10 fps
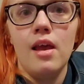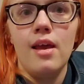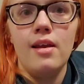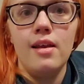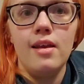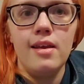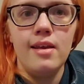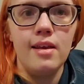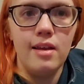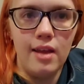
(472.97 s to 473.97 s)

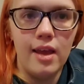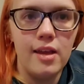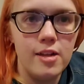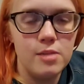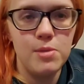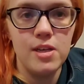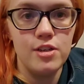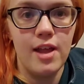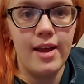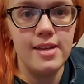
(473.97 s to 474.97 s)
any hate speech
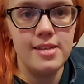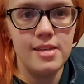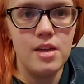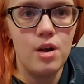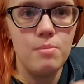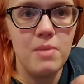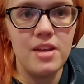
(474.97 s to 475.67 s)
that I see on my